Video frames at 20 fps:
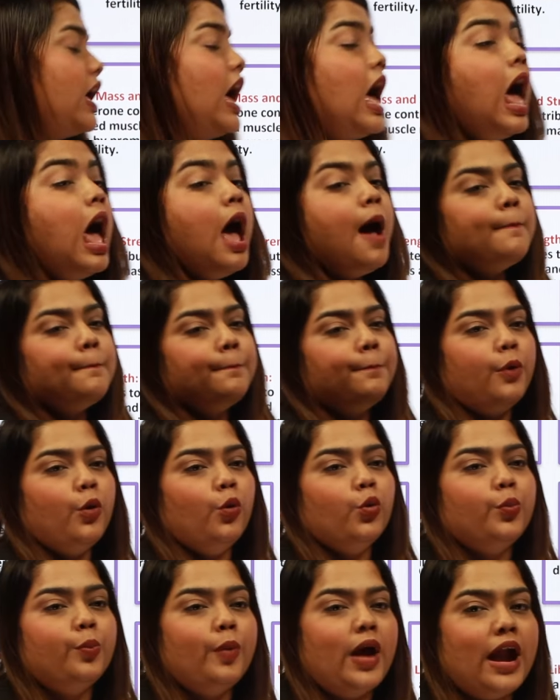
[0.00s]
the
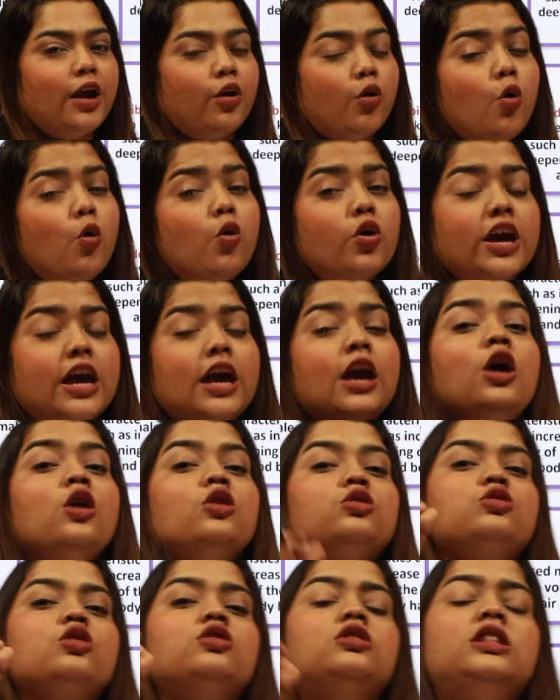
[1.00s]
bone marrow. Okay,
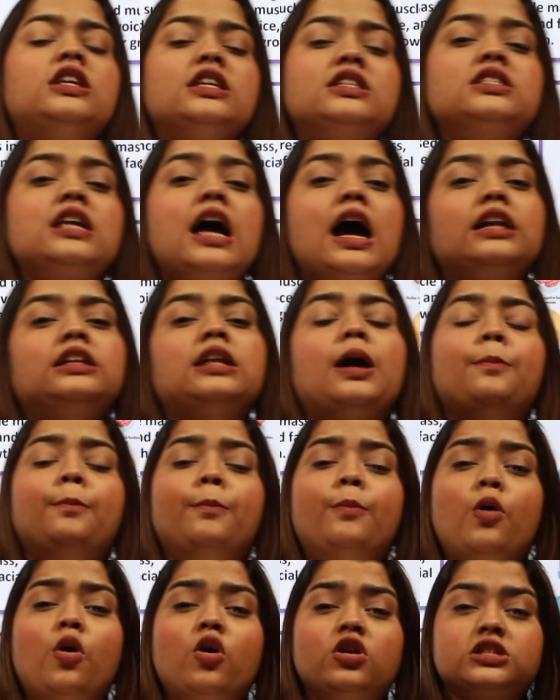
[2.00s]
so these are the
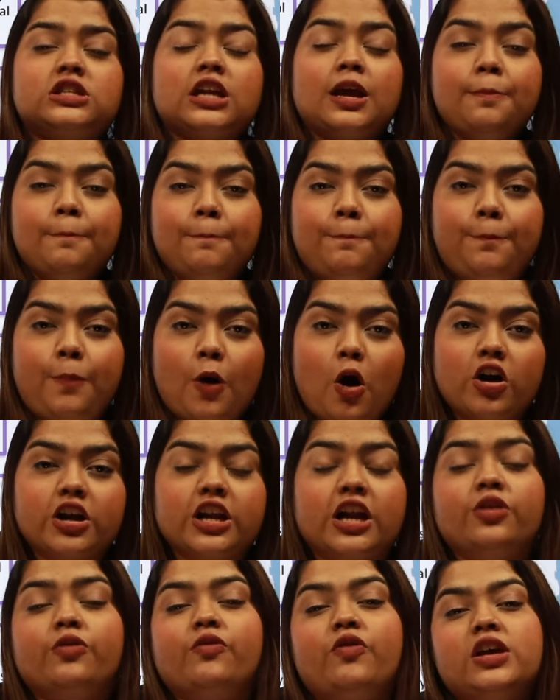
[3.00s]
most
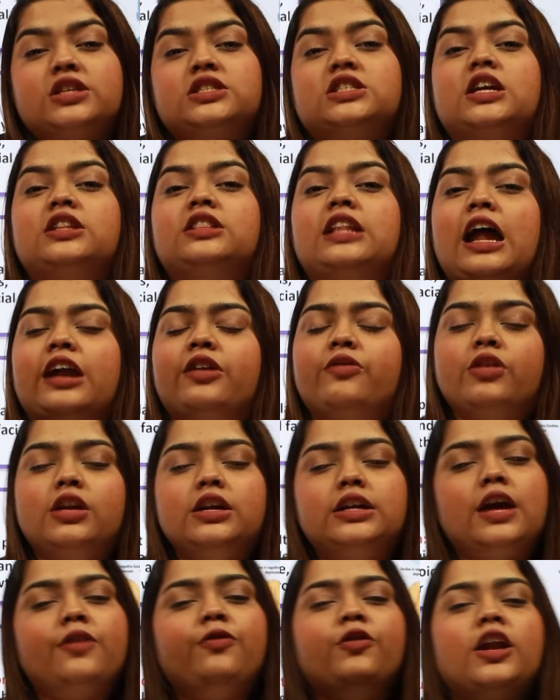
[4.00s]
important question that
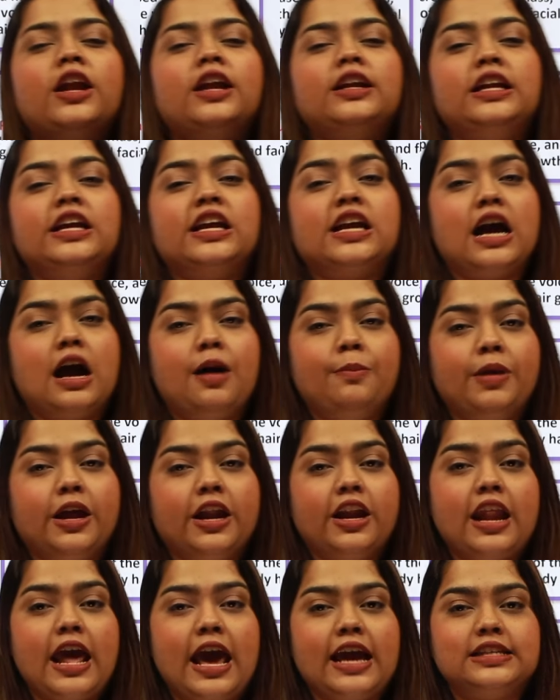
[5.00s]
will definitely come
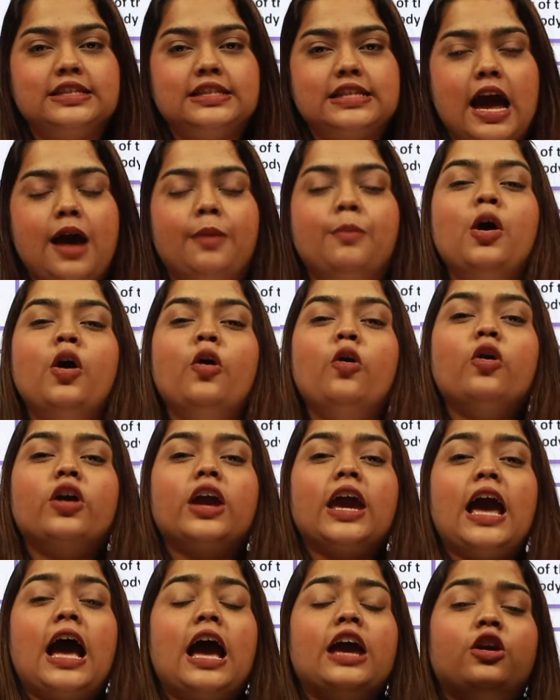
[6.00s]
in exam.
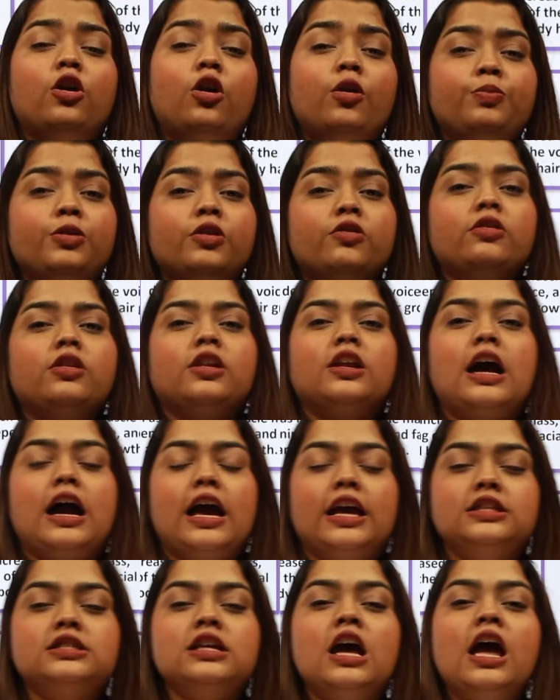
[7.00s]
Okay, I hope you will guys